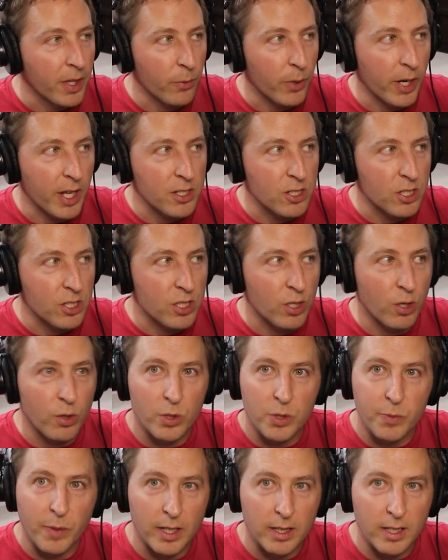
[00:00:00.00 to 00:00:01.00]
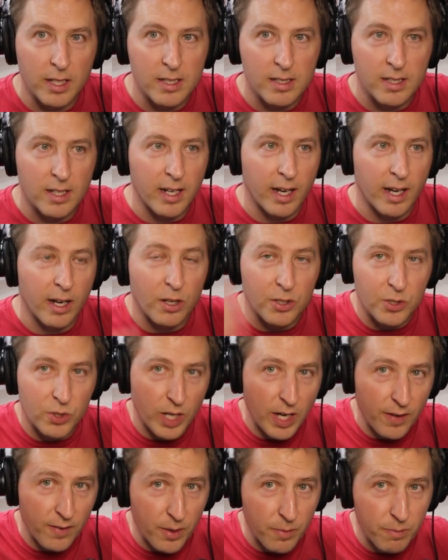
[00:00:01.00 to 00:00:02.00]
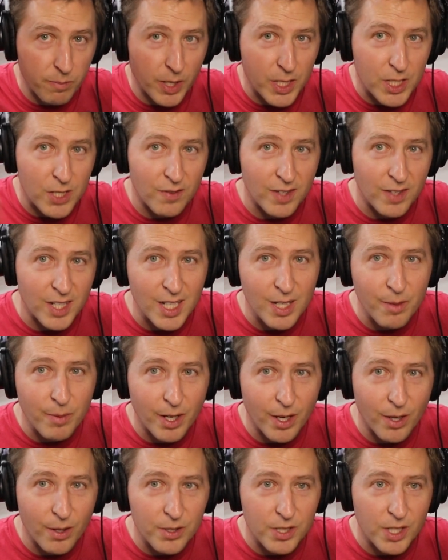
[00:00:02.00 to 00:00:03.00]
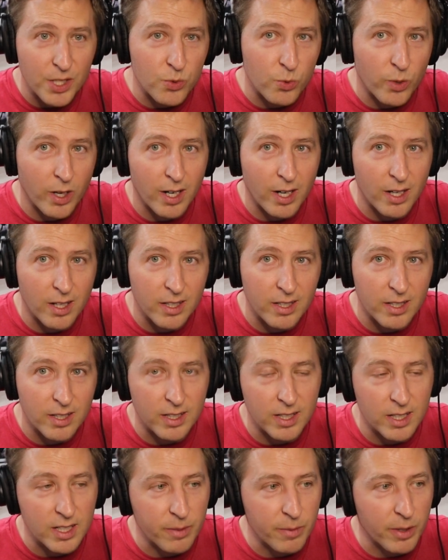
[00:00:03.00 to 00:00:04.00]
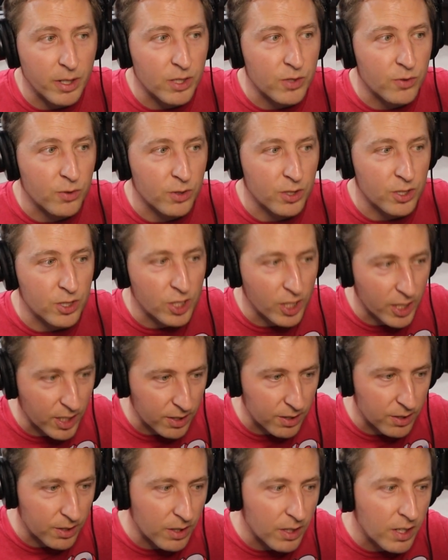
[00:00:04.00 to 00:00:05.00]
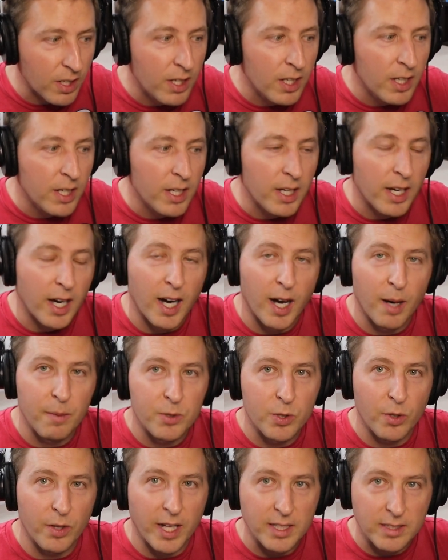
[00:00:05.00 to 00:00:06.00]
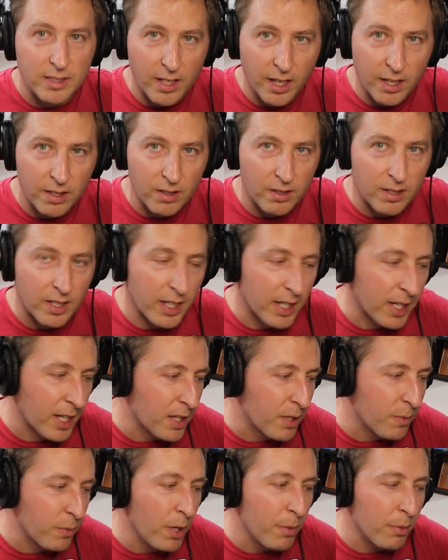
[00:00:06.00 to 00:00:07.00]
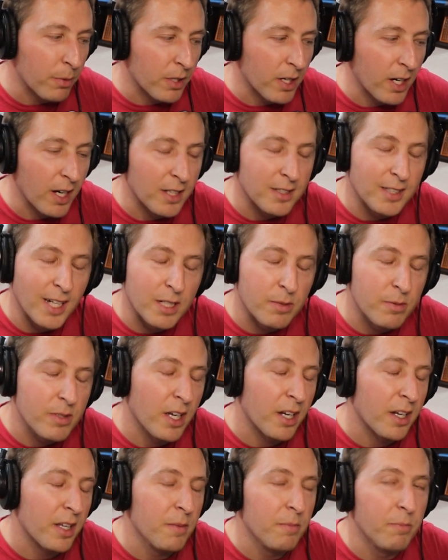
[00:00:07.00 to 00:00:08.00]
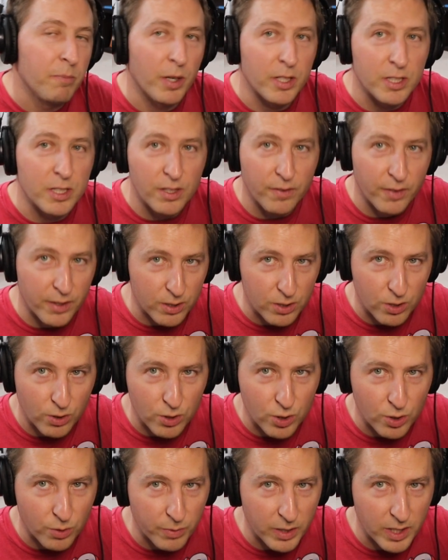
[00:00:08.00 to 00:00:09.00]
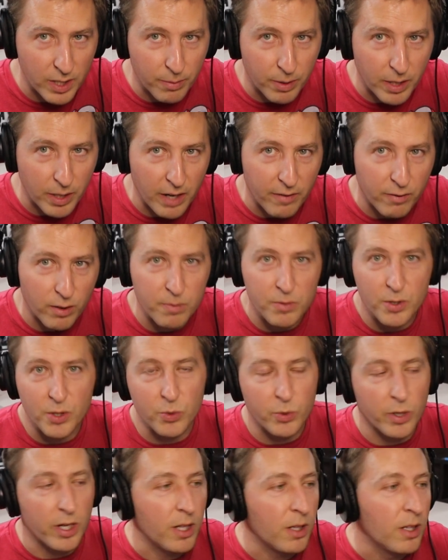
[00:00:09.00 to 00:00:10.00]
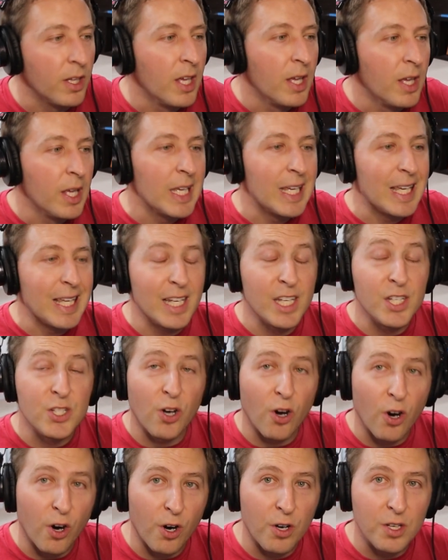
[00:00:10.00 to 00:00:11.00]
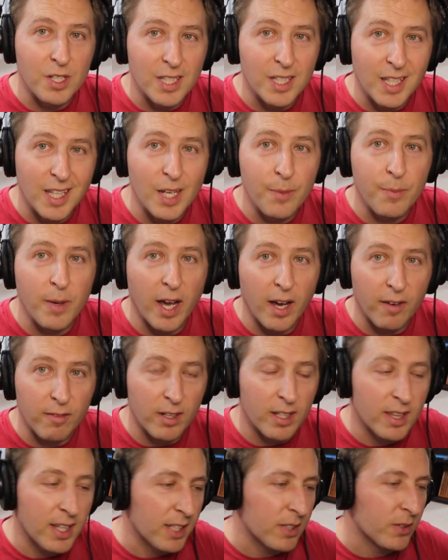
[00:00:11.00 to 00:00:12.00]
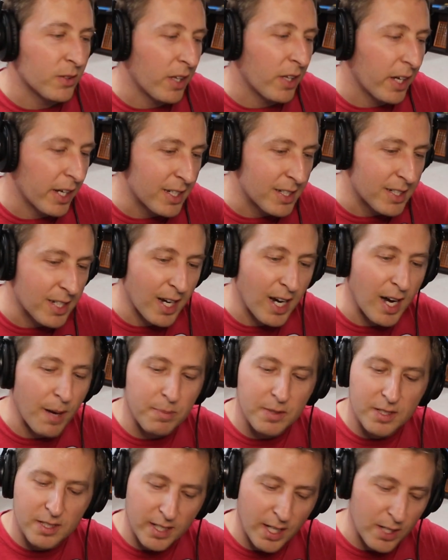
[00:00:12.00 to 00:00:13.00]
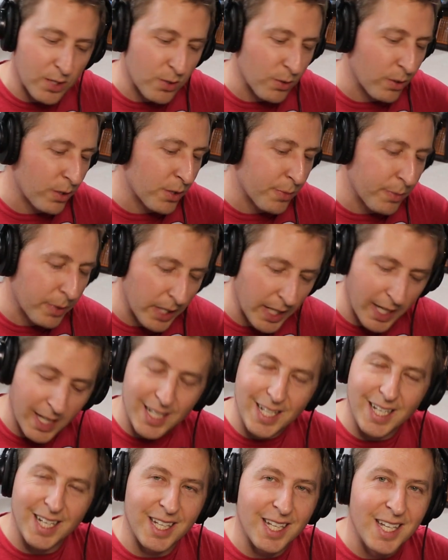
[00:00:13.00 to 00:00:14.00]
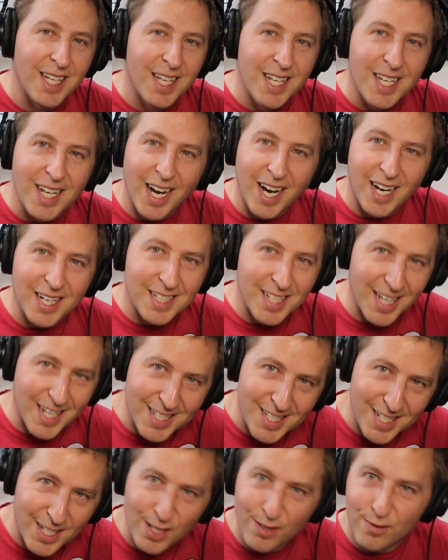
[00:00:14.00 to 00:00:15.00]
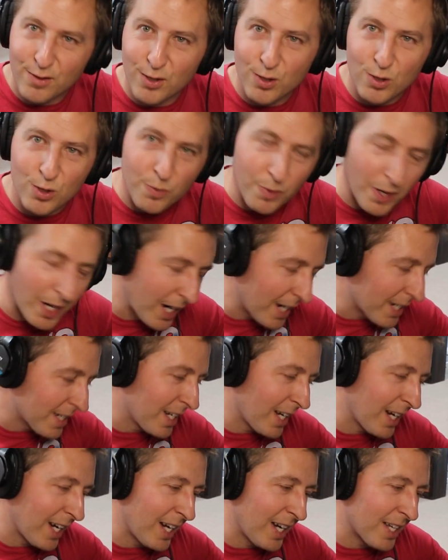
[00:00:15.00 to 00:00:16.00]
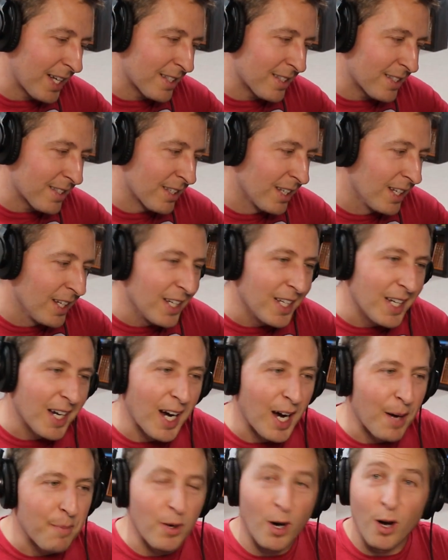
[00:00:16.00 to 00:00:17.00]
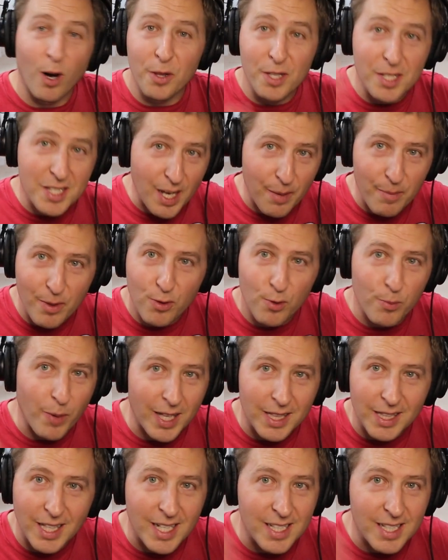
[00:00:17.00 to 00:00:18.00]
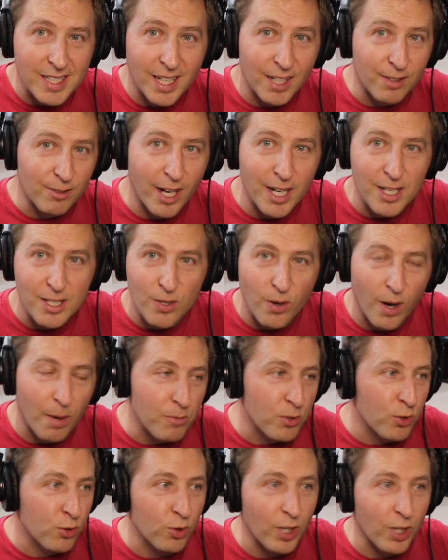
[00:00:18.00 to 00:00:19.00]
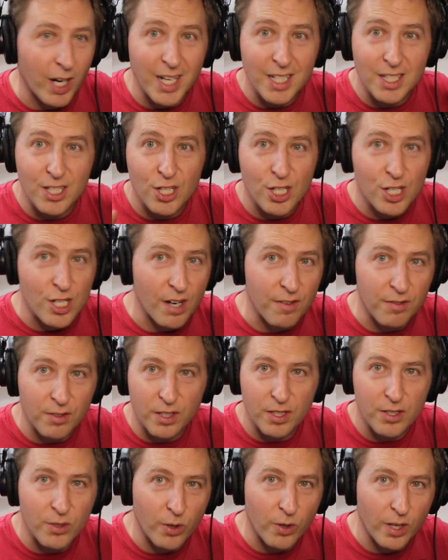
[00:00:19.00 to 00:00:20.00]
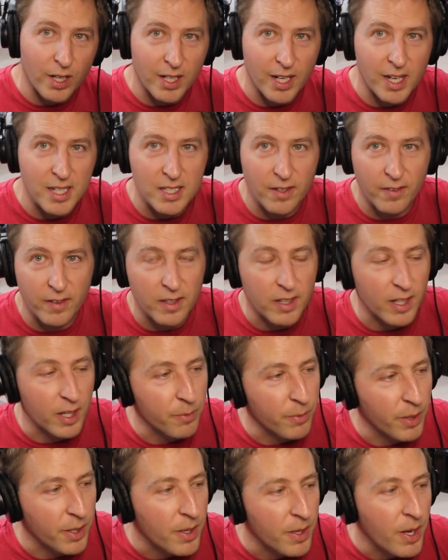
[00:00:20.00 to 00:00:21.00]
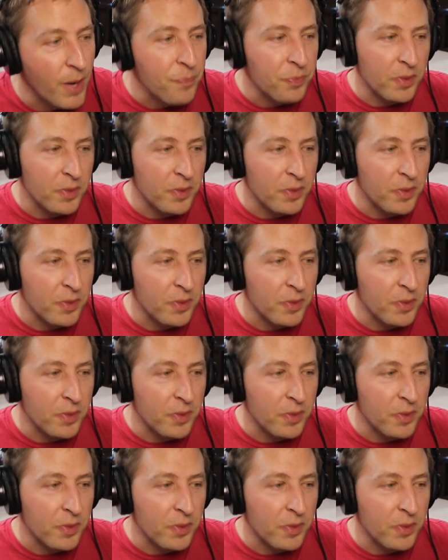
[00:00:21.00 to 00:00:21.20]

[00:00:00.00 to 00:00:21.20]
And what I just showed was my LinkedIn. I also have a bunch of emails as well in the emails for the channel. Um, so that's another thing. And then people contact me on a bunch of other social media platforms as well. It is hard to keep everything lined up schedules, planning, uh, guest interviews, podcasts, um, all these coming through my LinkedIn, right? So I'm trying to shuffle and organize everything. But